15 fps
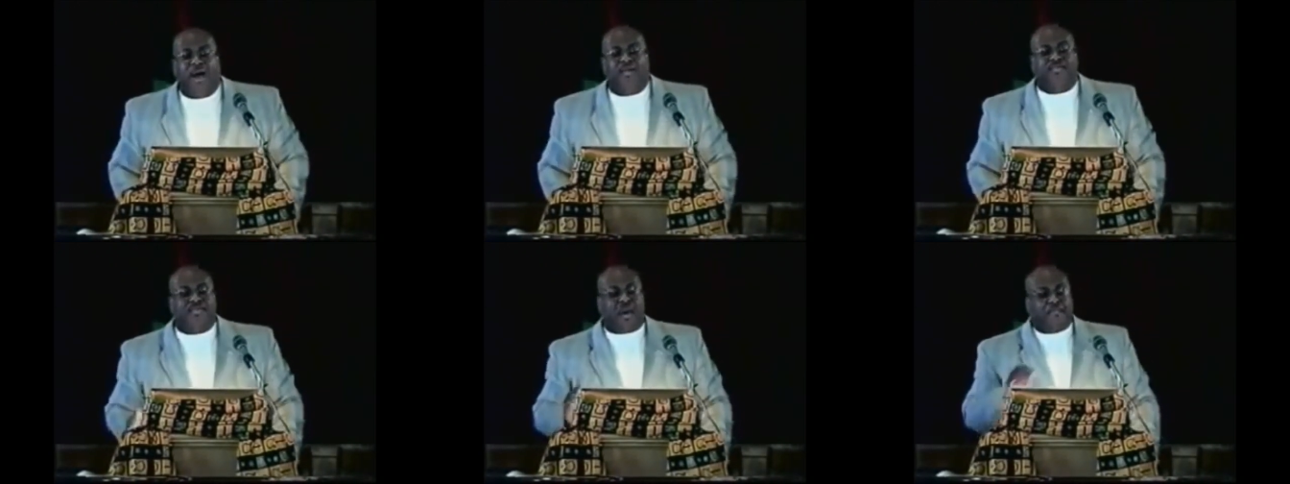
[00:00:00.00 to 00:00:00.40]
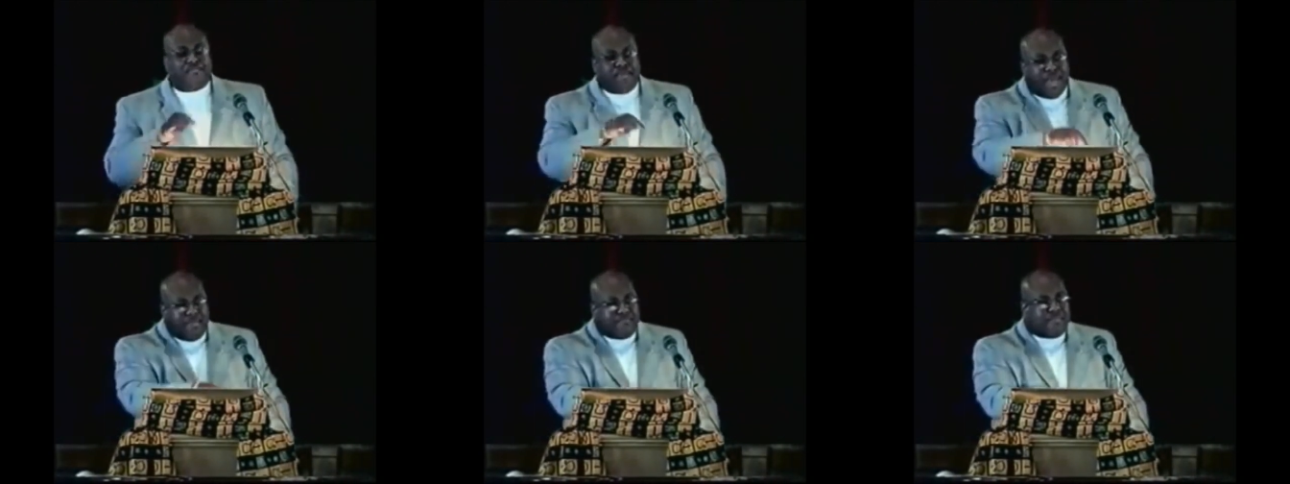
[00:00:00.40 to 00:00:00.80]
Well,
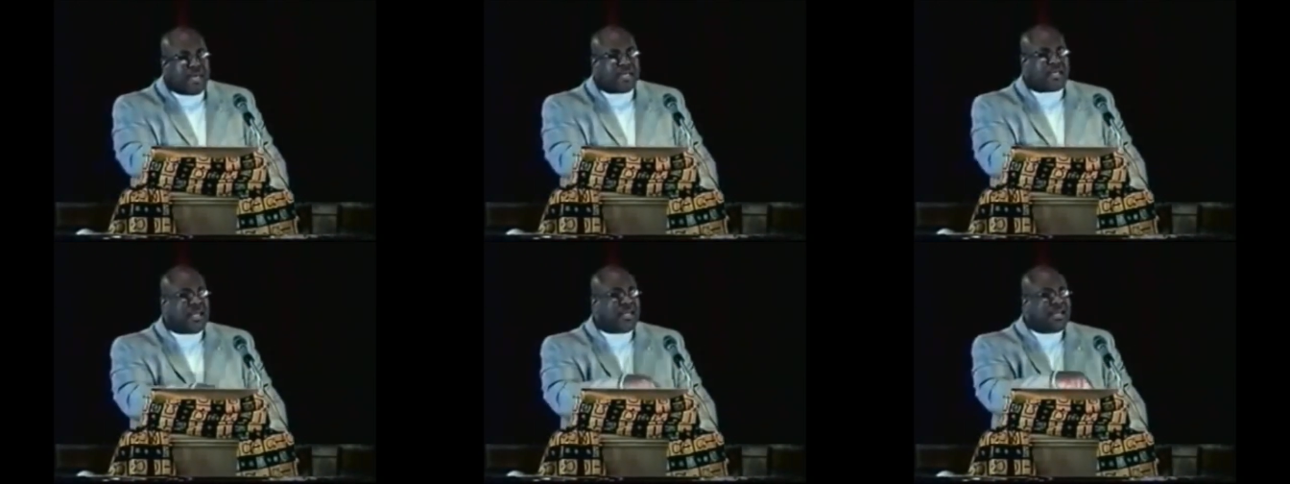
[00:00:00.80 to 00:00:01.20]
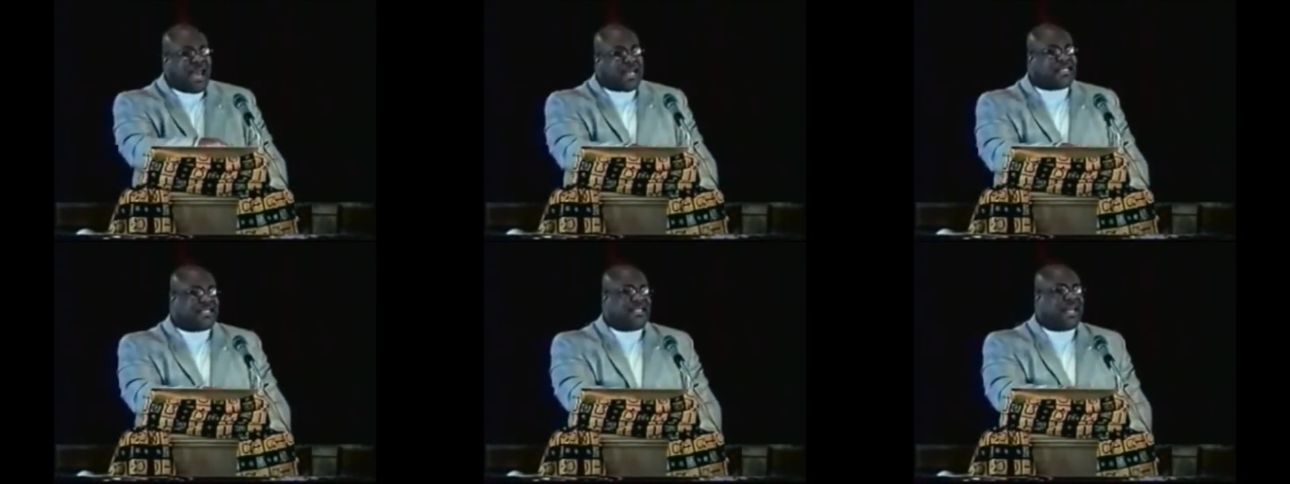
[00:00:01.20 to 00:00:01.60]
the
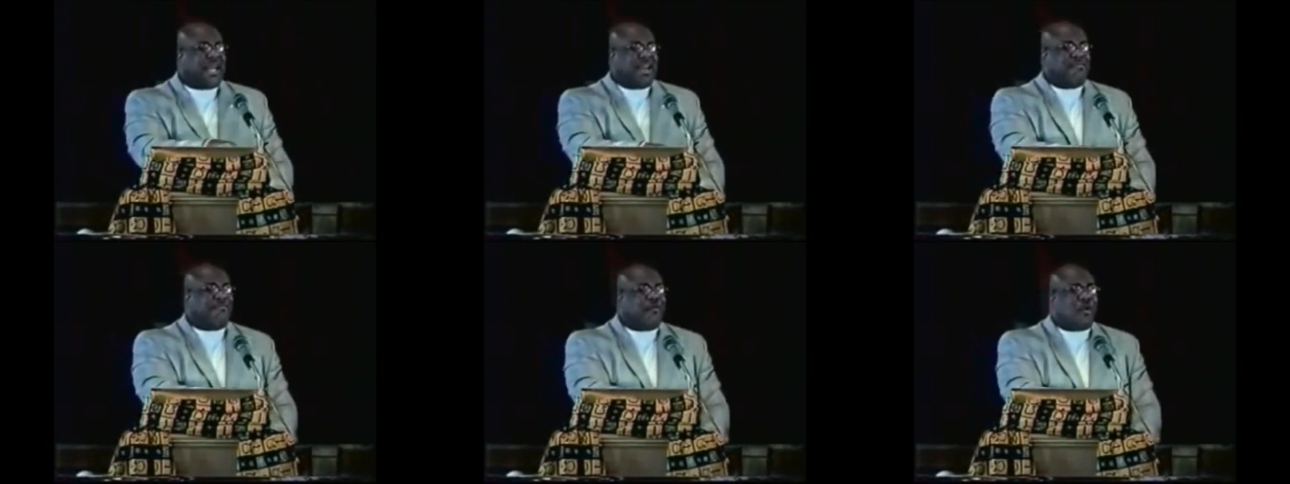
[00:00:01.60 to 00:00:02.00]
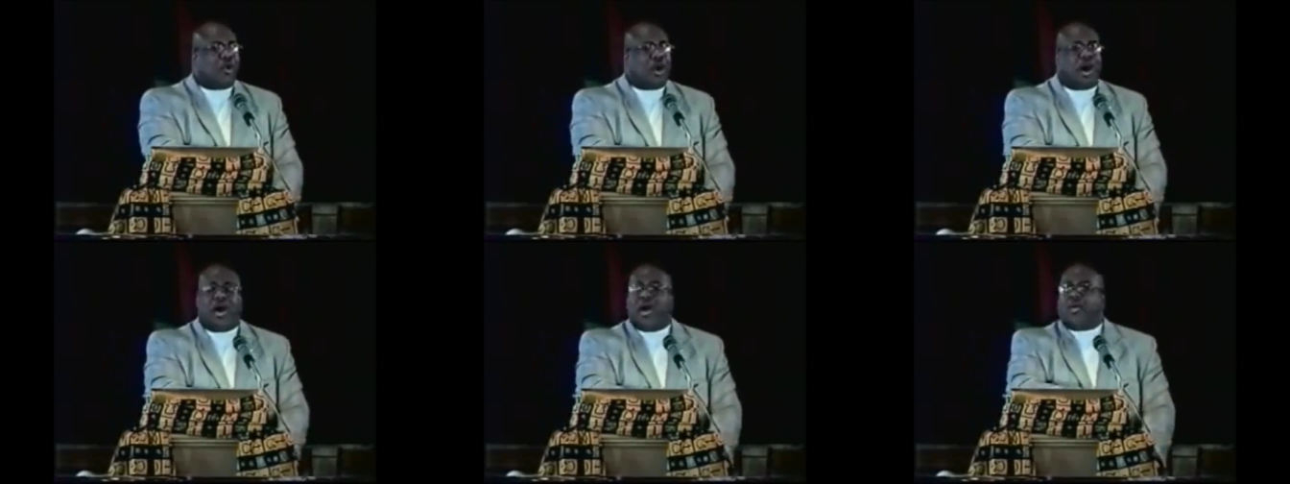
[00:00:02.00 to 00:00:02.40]
amendment in
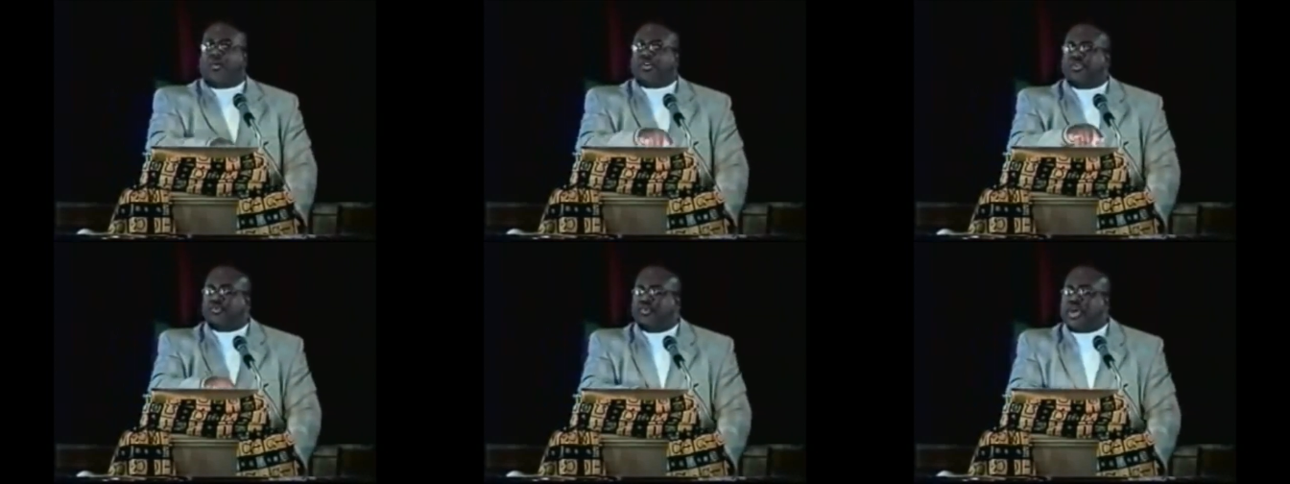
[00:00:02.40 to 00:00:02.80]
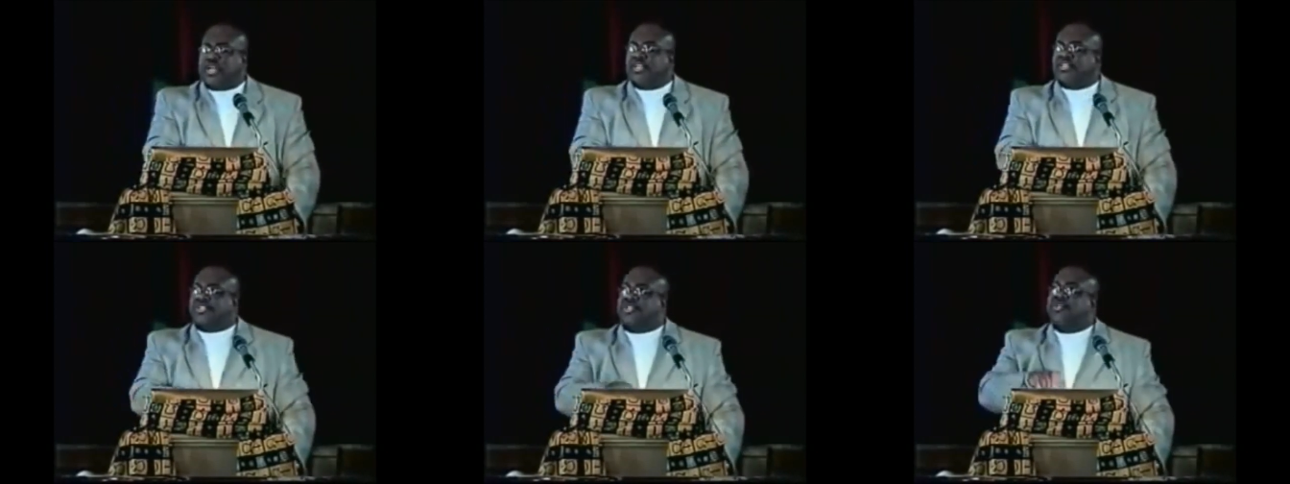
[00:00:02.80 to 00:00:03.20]
1984 was
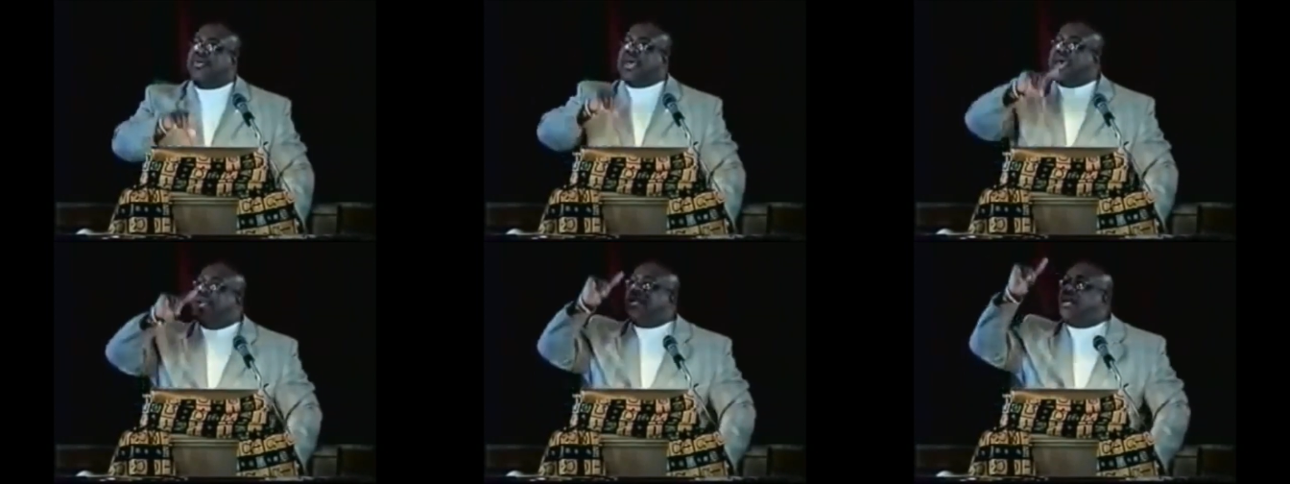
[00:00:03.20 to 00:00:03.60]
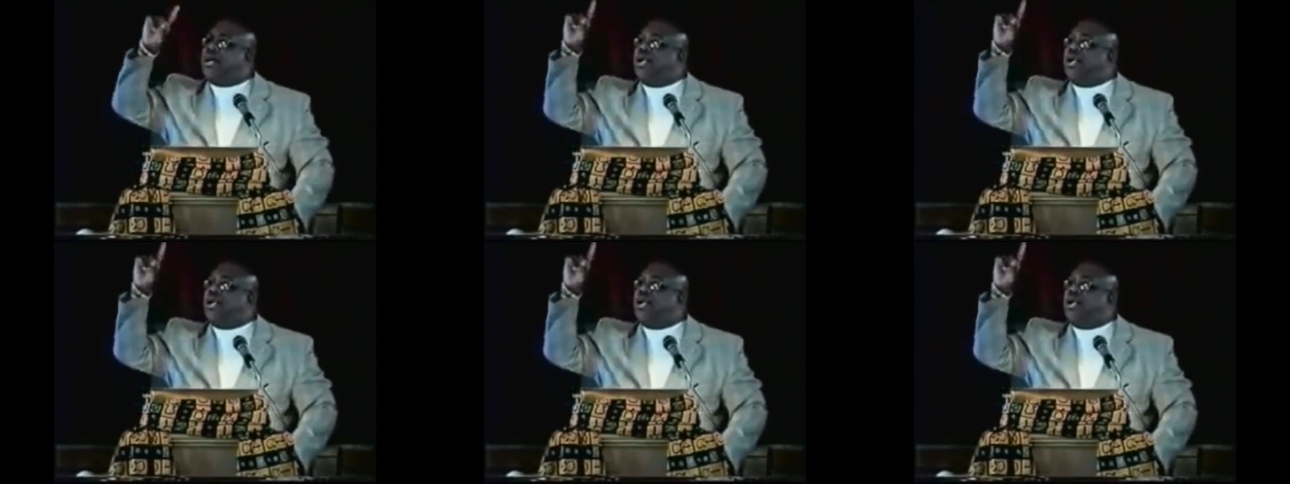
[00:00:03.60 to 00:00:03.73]
written to